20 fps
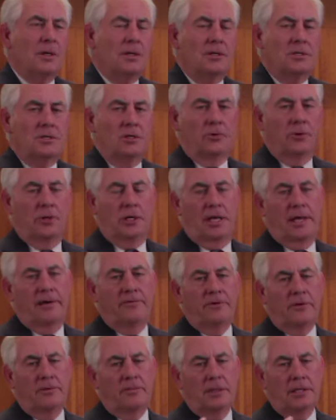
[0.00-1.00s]
So
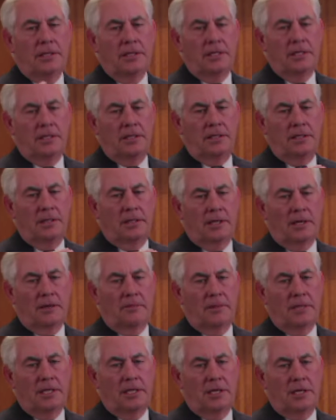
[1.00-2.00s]
inevitably, there
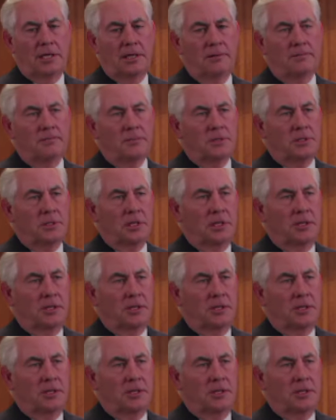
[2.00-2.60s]
becomes a